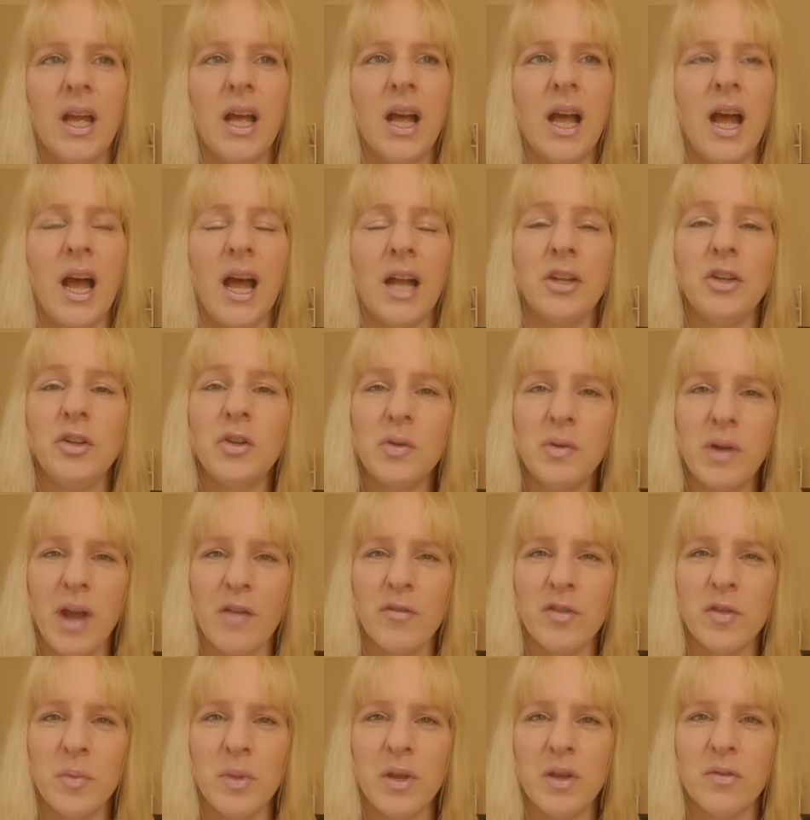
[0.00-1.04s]
And you don't
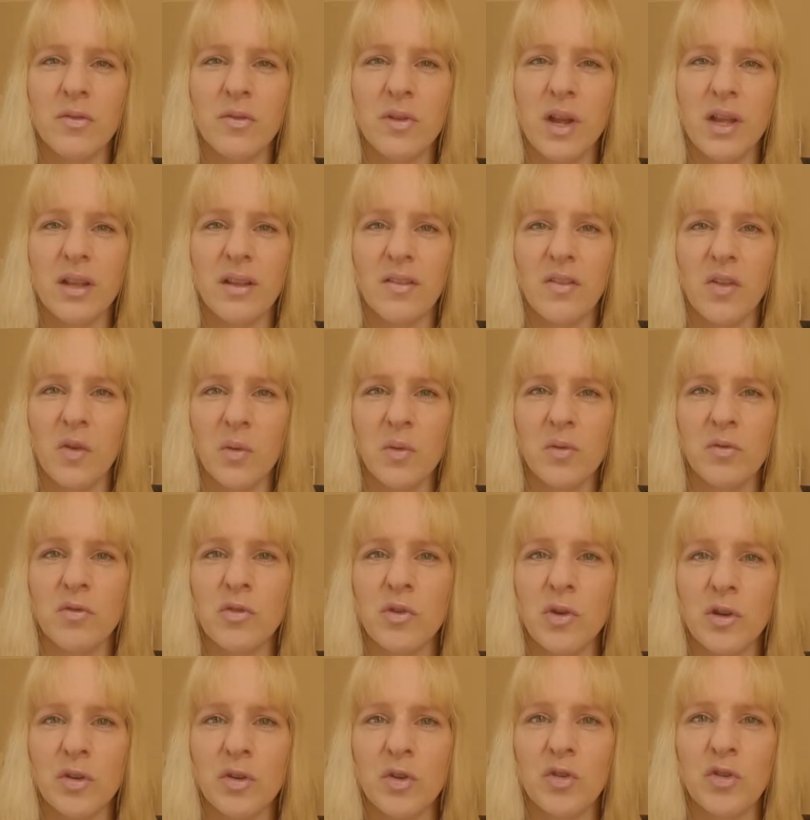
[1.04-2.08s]
have to be afraid that they
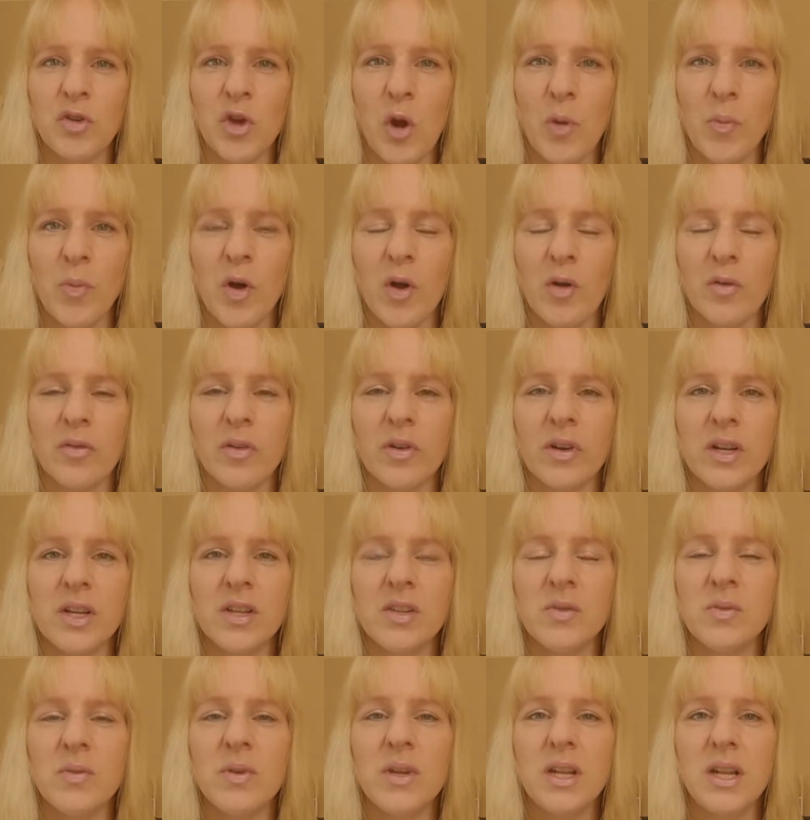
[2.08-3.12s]
withdraw the job offer.
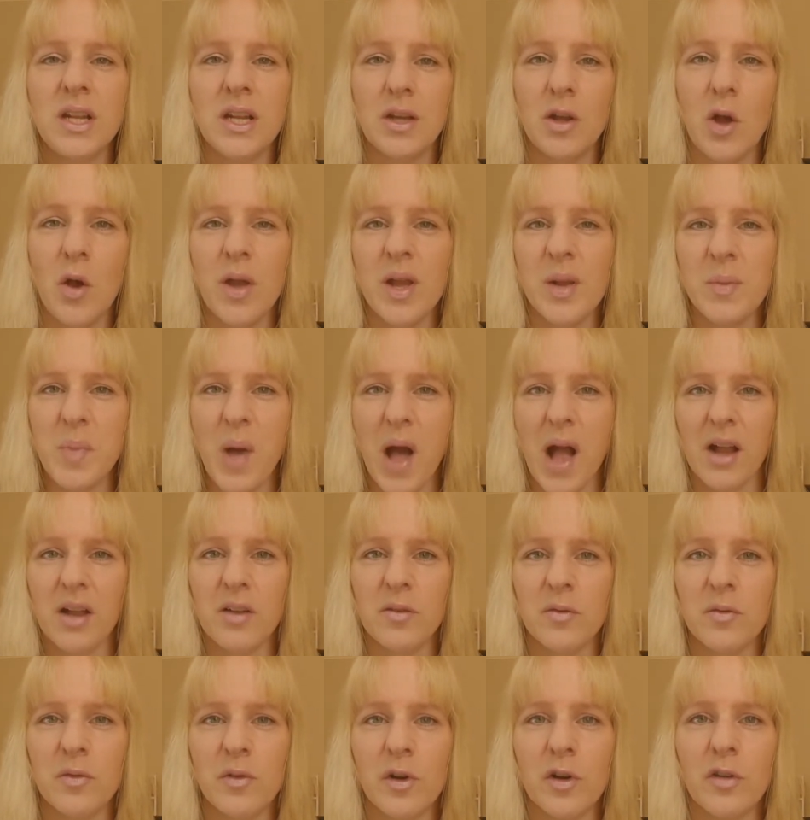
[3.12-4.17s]
It's really going back
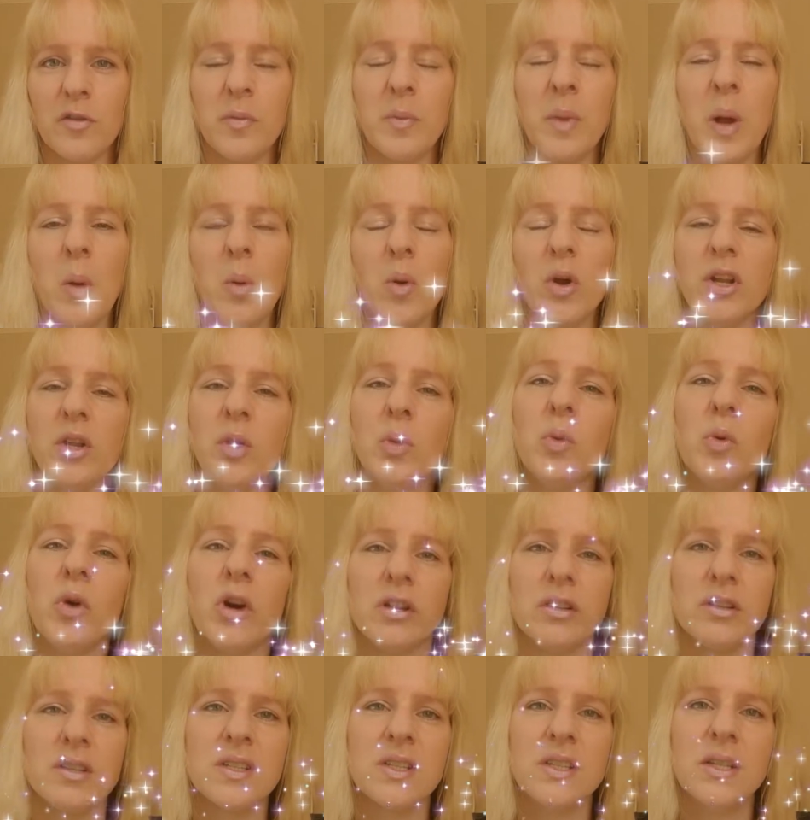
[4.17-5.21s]
and forth about what you
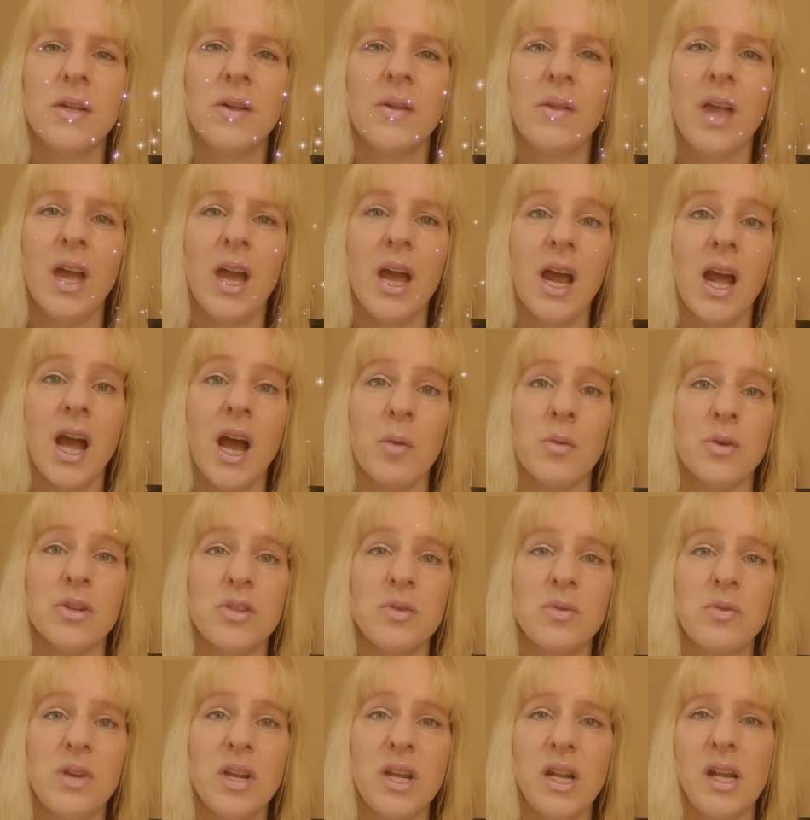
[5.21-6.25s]
want. And what's
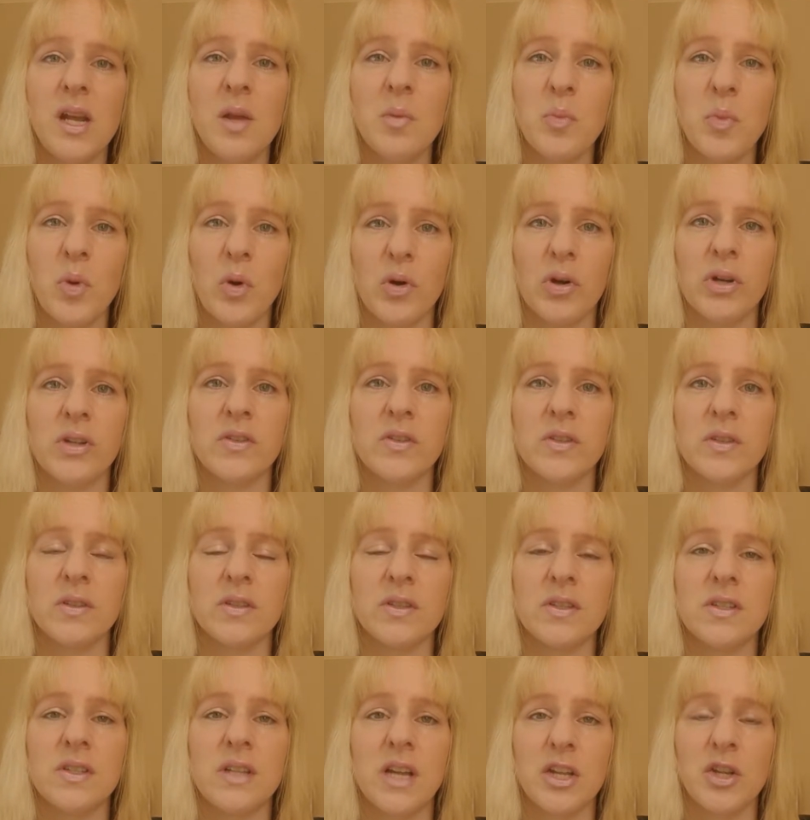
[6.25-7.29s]
really important
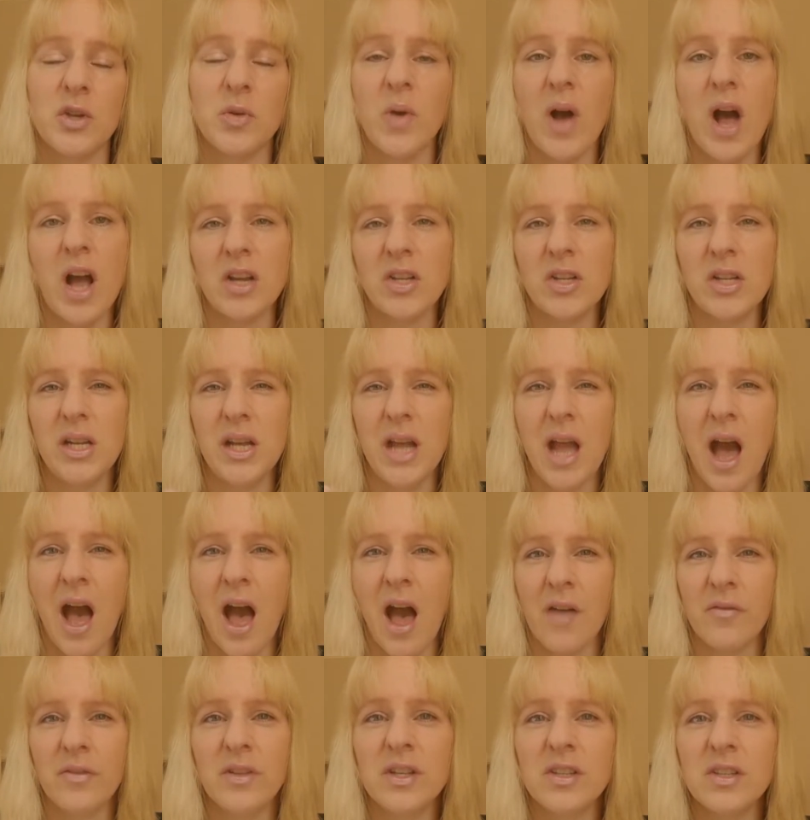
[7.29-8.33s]
is that you actually
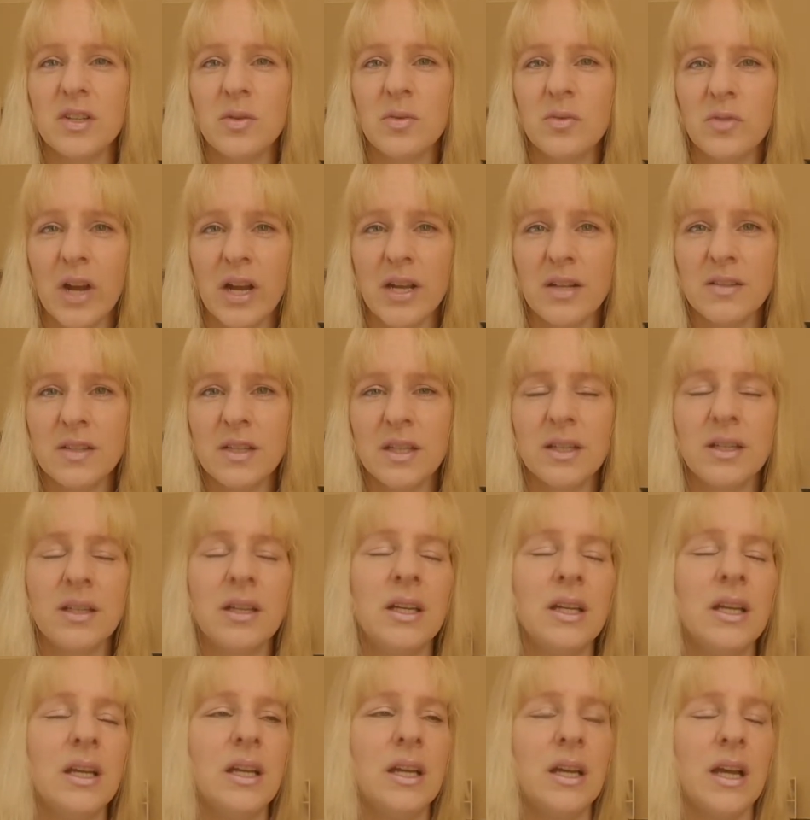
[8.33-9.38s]
have this in writing.
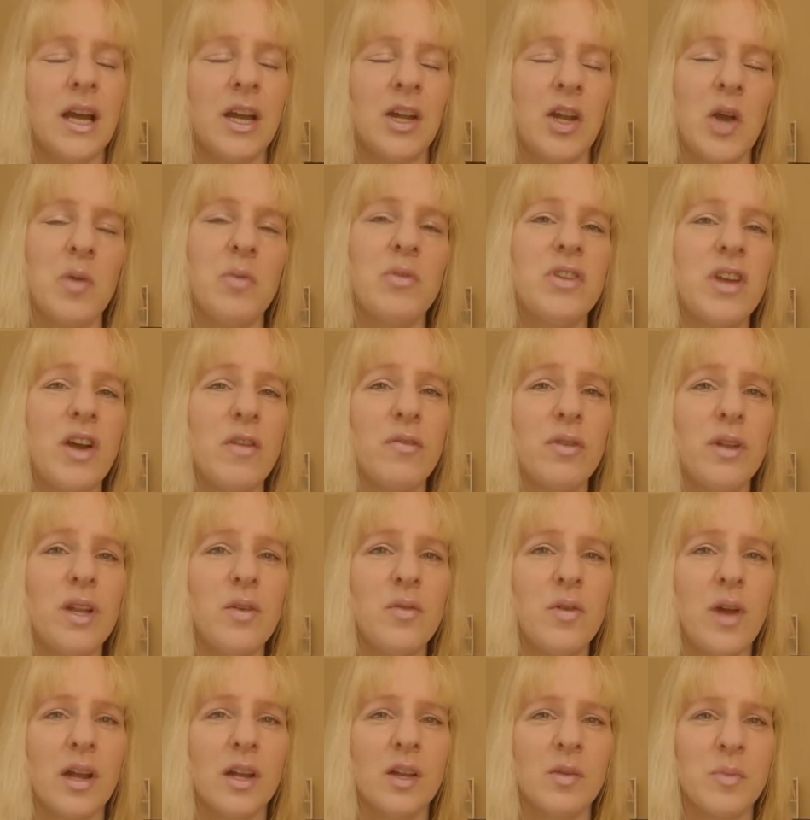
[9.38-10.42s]
And I would definitely
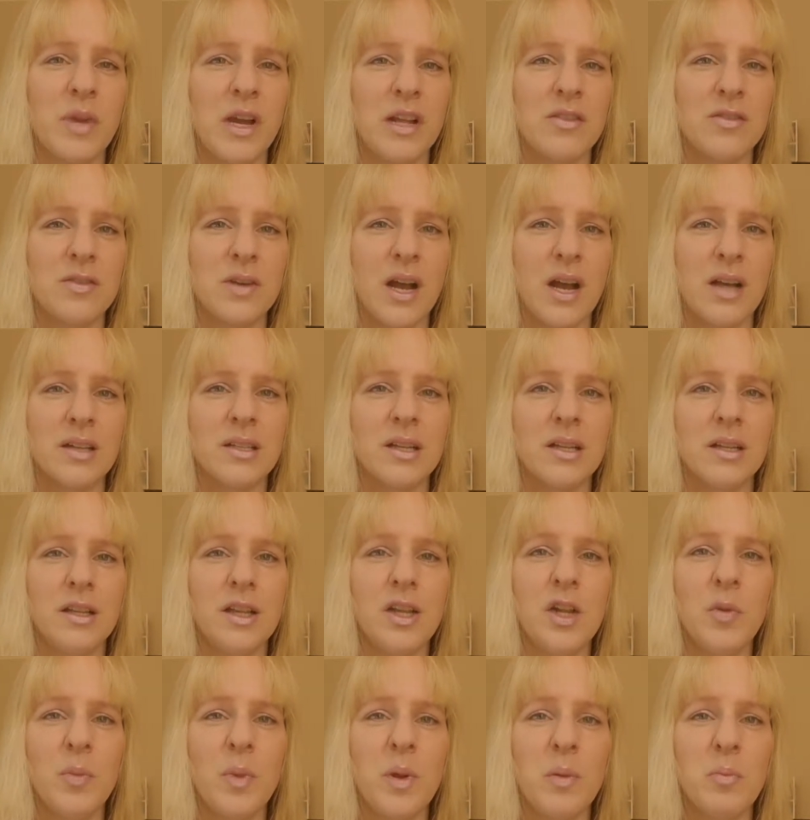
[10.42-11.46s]
recommend to ask a
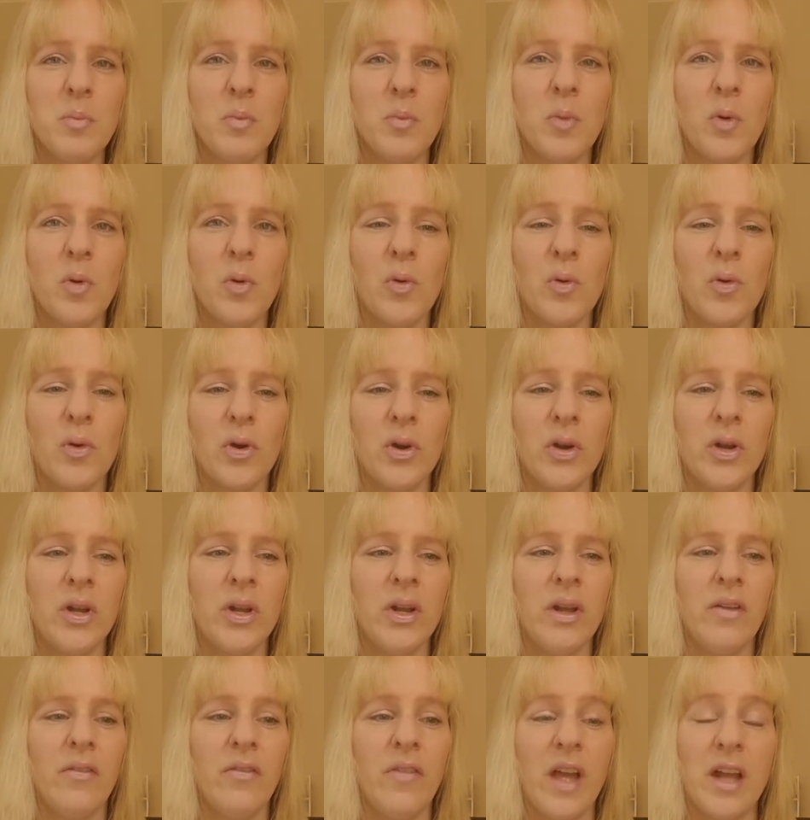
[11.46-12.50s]
little bit more
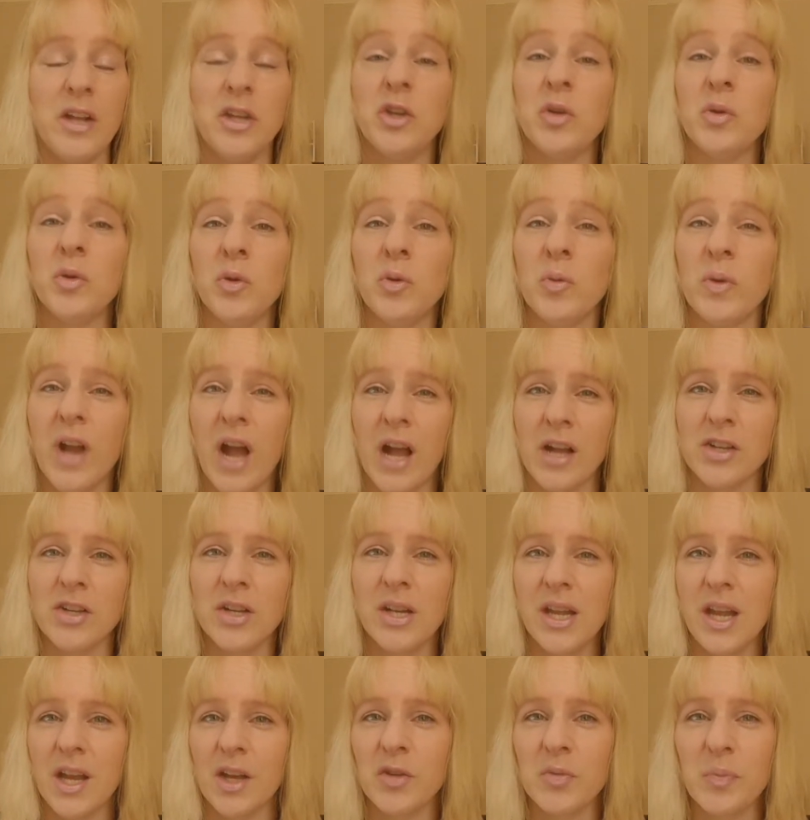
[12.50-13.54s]
than you would
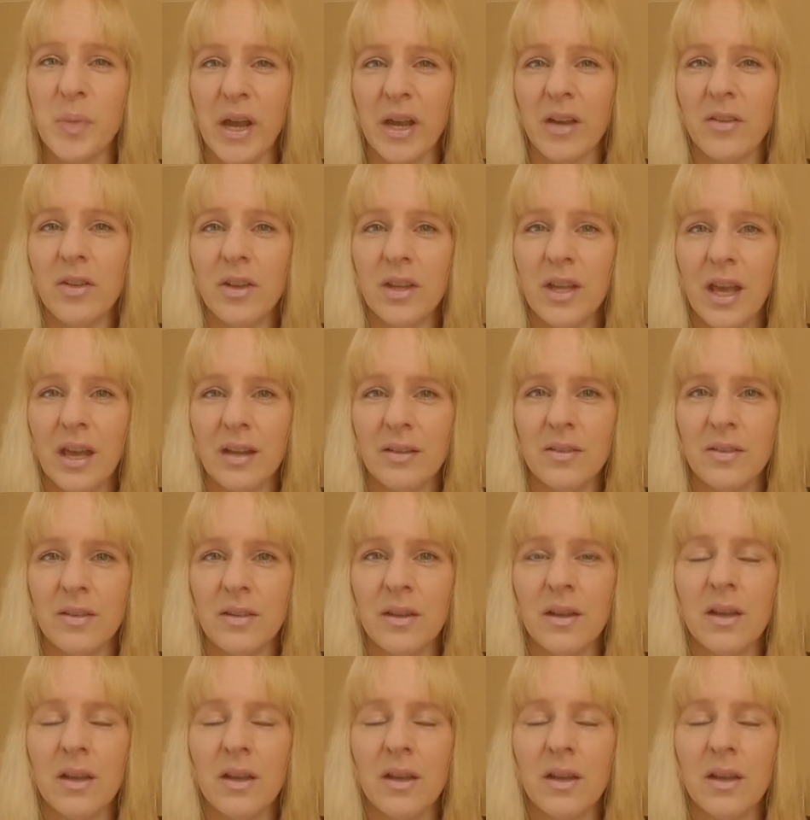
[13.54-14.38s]
actually expect to get,